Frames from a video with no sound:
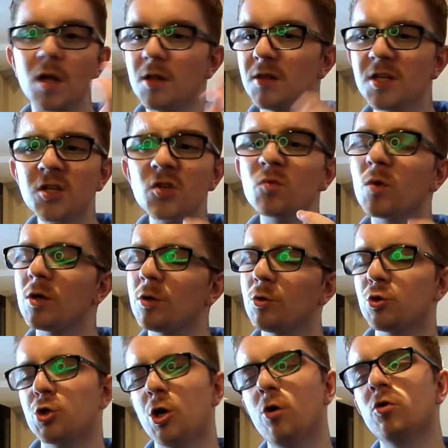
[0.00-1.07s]
this is one of those
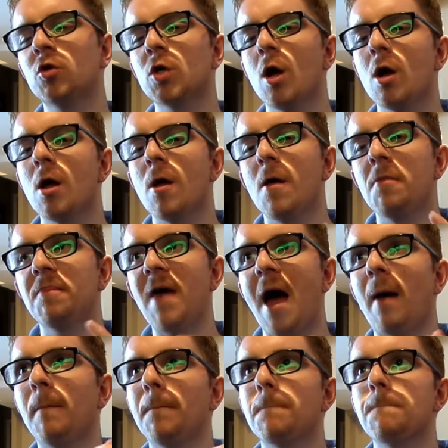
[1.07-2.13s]
shows
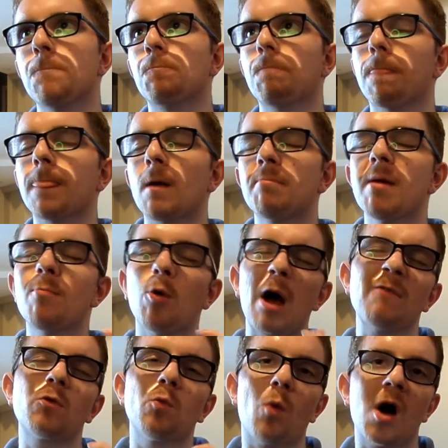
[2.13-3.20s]
that people
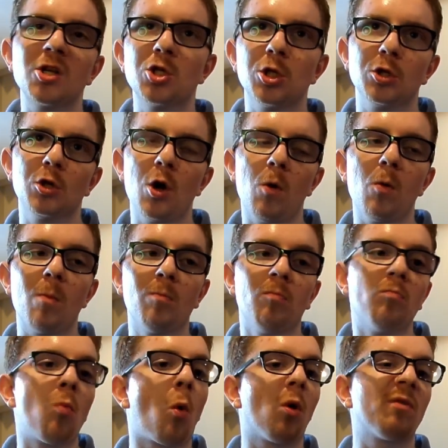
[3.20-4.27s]
have to watch it to know
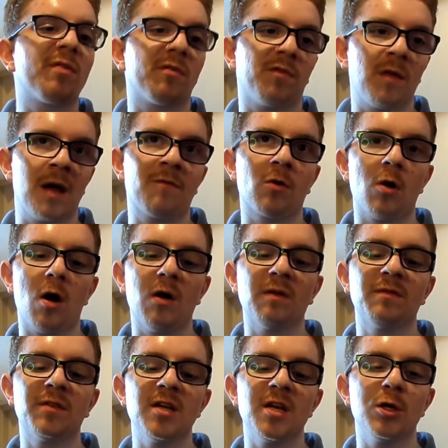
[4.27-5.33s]
more of the flavor
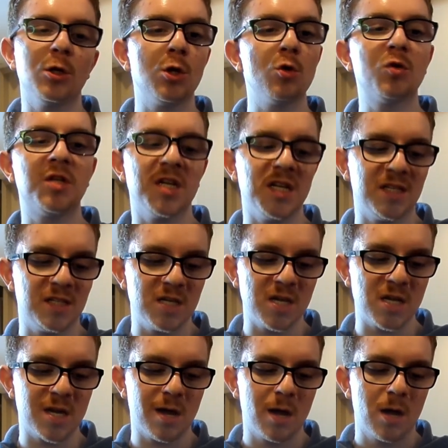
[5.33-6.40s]
of the new
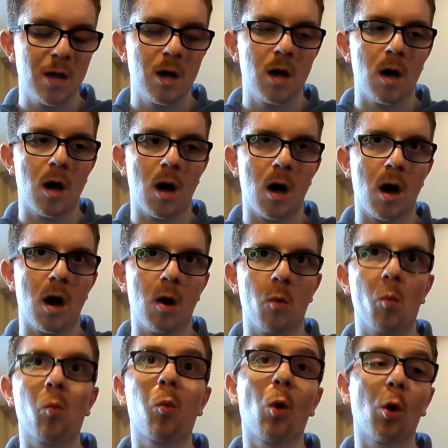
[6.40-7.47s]
DC
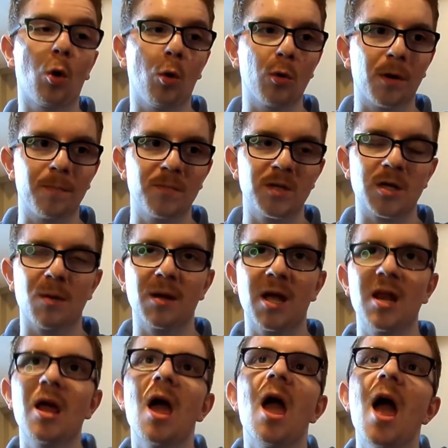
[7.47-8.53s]
world that's coming
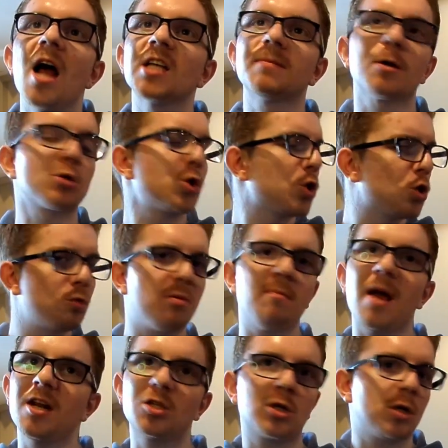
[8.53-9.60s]
in. And especially
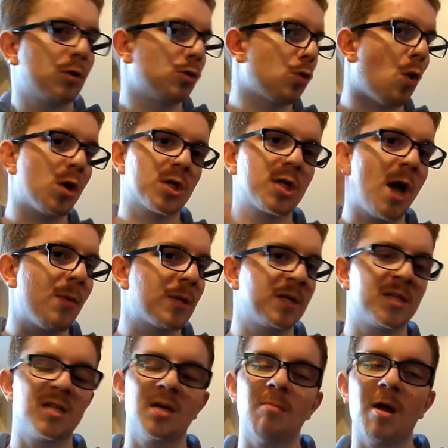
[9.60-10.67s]
Superman is going to launch that with a
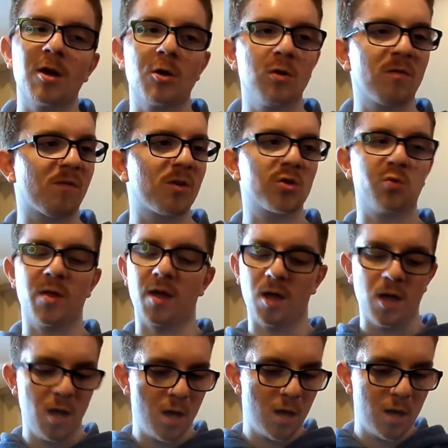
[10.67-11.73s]
cinematic universe, with
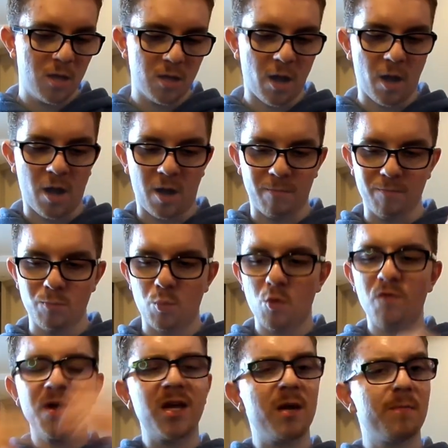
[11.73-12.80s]
a
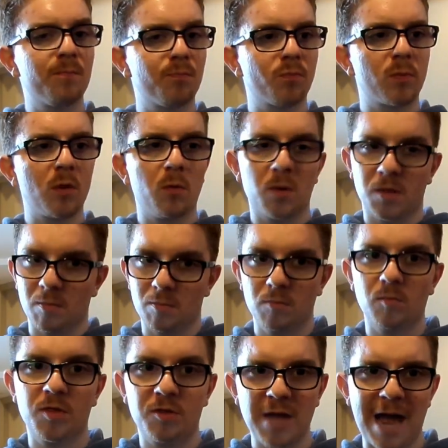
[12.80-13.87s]
movie, with a
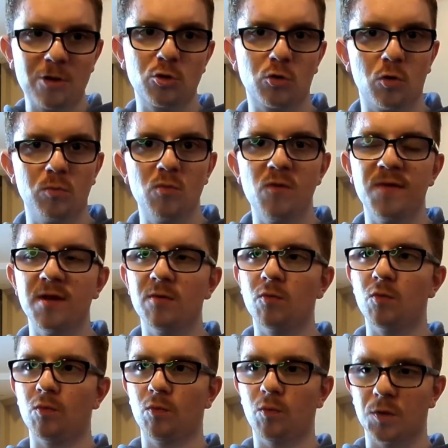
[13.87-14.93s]
theatrical
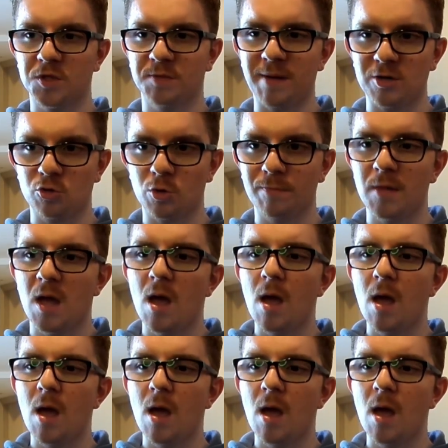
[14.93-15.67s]
movie spectrum.